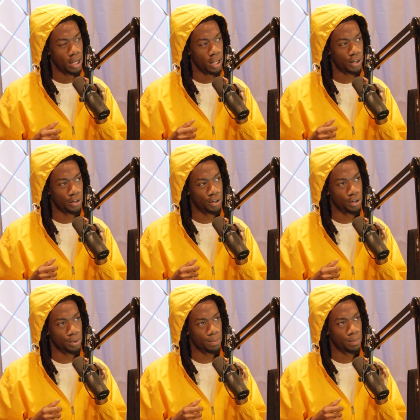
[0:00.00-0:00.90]

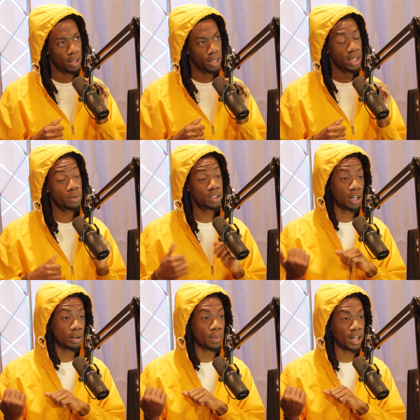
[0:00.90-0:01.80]
And he was
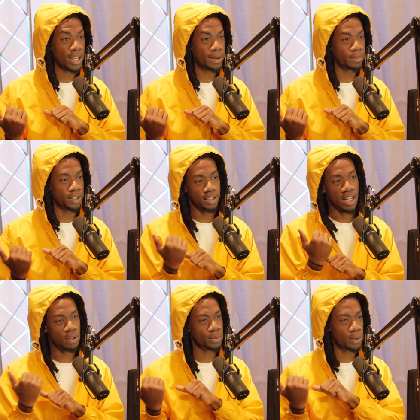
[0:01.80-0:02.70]
talking about capping
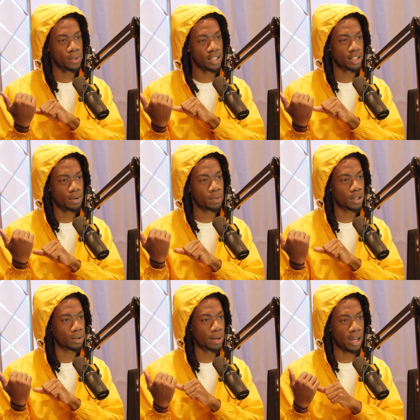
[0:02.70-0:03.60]
because that's when it was just
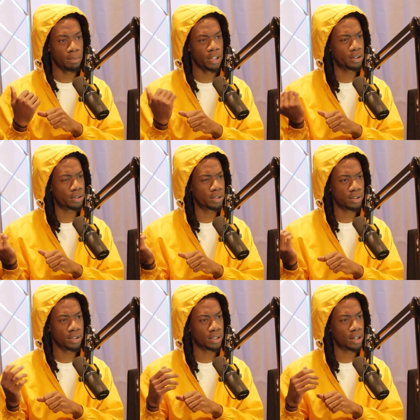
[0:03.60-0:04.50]
coming up, like
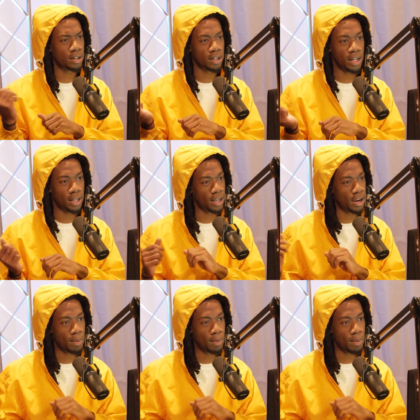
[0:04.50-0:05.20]
Migos and all that.